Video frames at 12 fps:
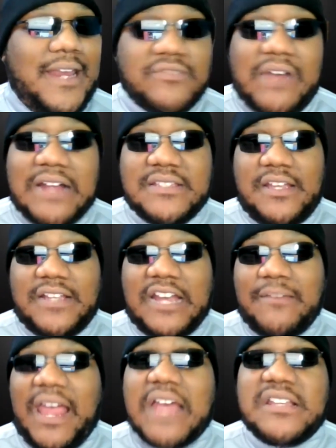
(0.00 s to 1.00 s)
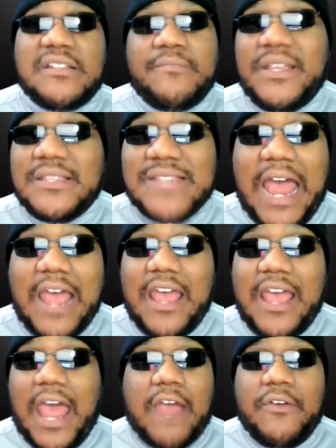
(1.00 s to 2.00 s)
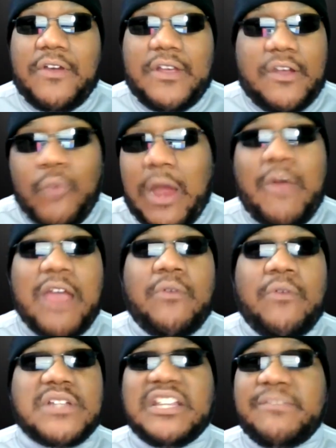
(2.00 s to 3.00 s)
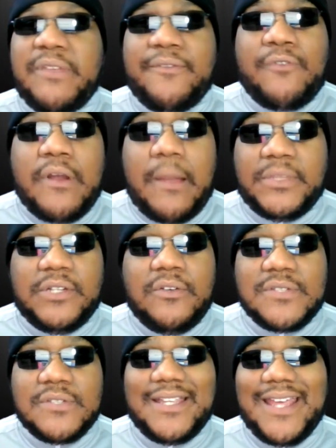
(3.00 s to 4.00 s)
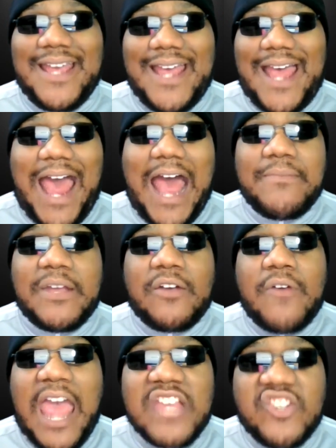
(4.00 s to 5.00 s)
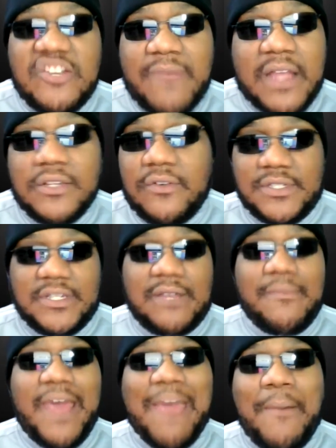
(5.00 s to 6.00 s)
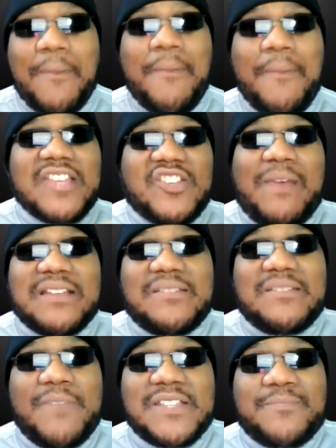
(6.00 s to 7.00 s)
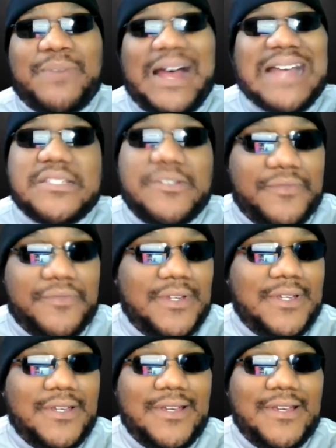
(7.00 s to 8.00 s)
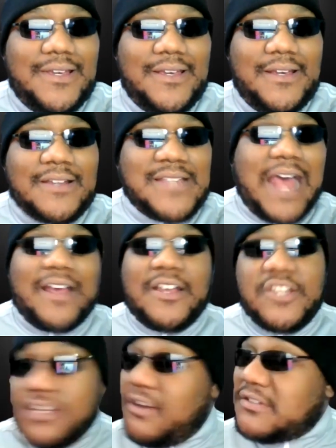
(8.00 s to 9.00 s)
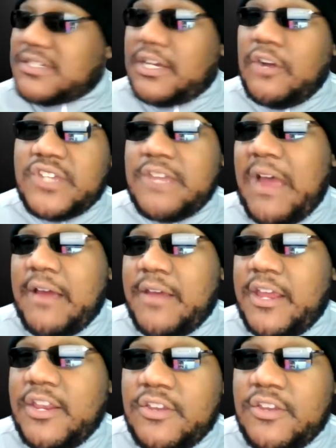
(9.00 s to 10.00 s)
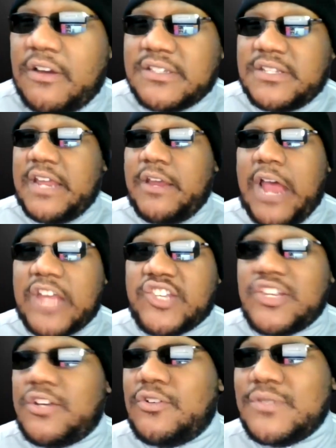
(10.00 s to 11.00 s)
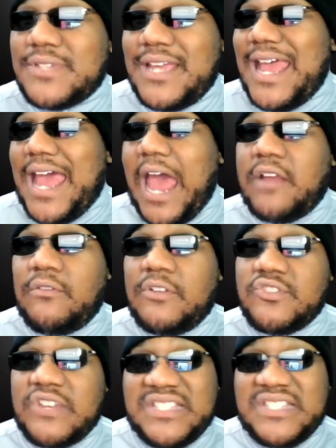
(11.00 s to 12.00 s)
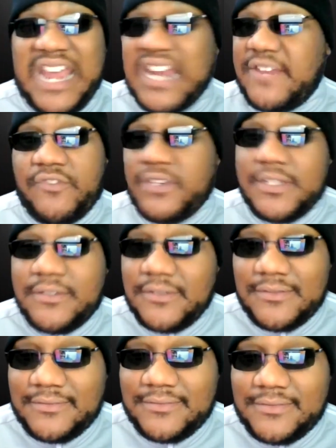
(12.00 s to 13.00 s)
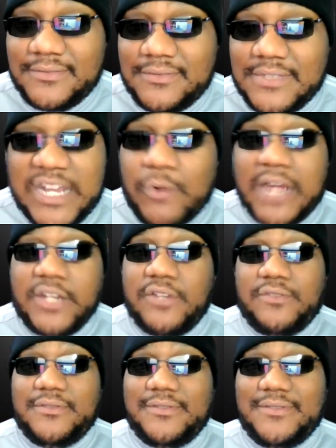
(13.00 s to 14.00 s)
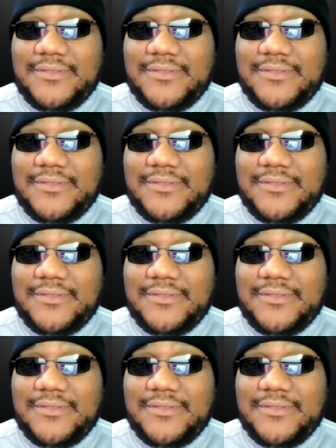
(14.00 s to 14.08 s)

That's why I tell a lot of my guys in the business, why why you want to talk to me for it? I'm losing. I'm not gonna ask you about losing. I'm gonna, I'm gonna ask you about something that's positive because you know as coach in my you know in our shows, I don't know just negatives really. It's not what I do.